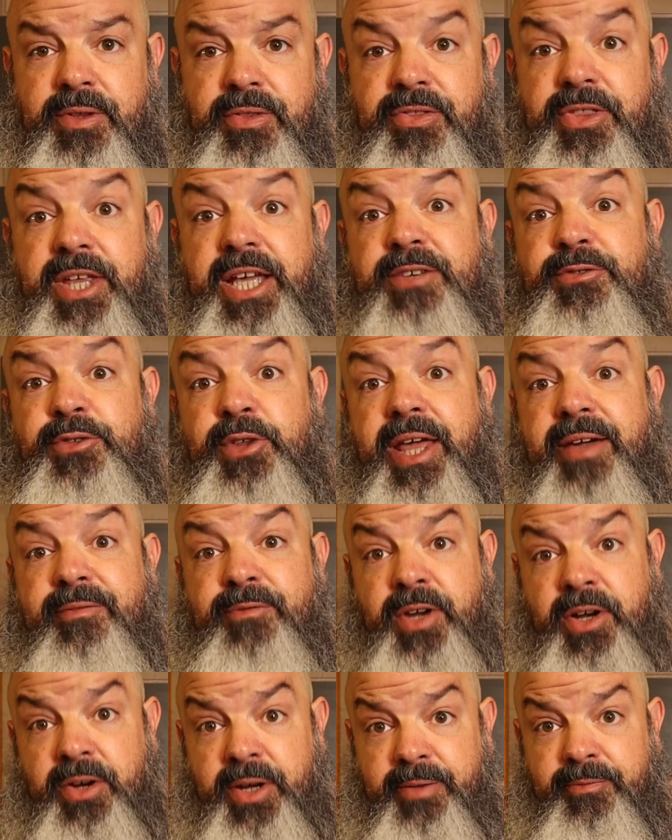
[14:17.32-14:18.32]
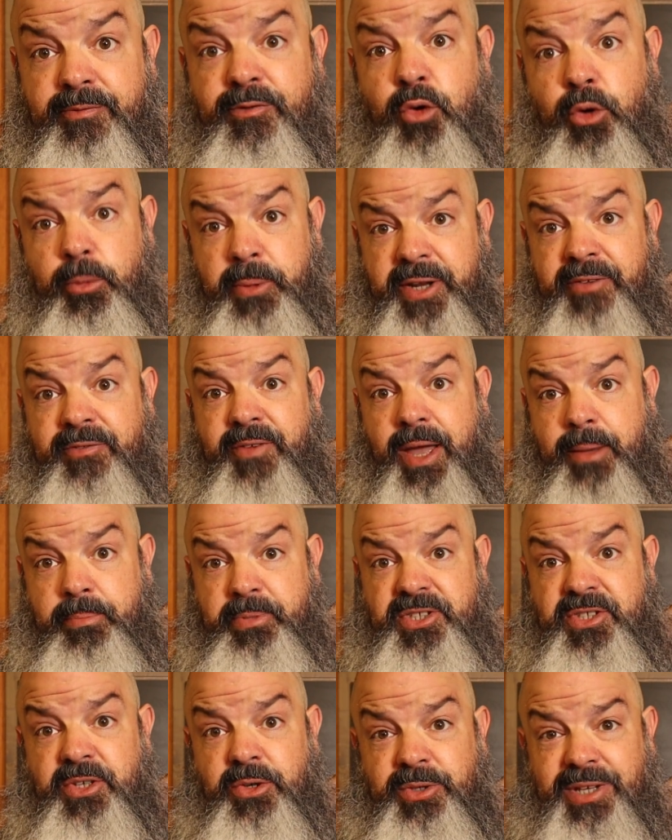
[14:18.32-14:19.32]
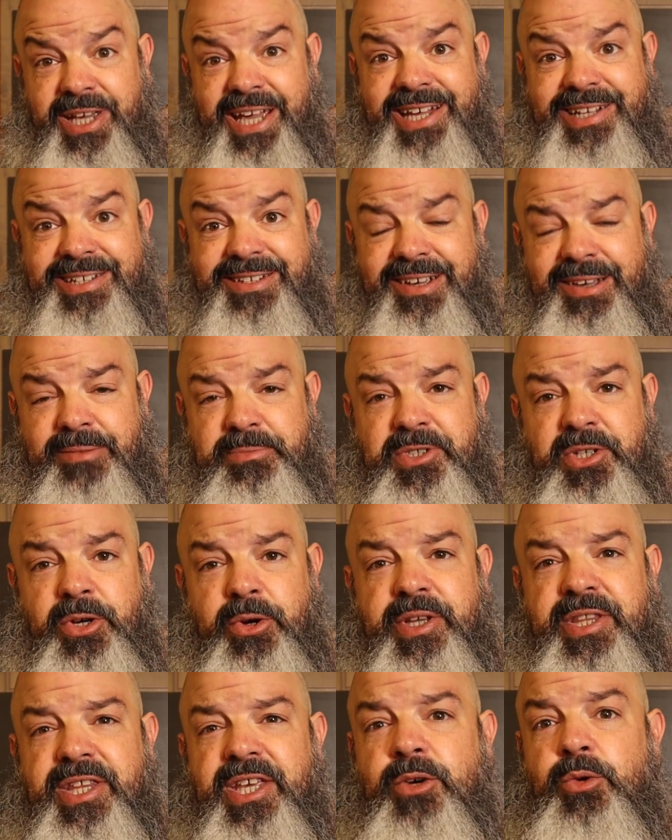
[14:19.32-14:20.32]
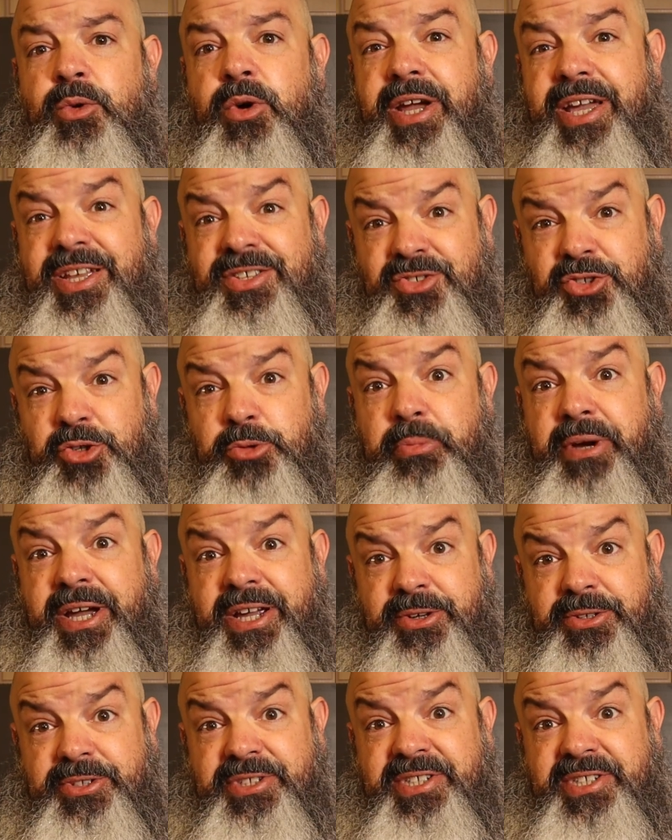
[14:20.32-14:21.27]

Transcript: Thanks for that very informative episode, Kent. I'm sorry that you were injured by your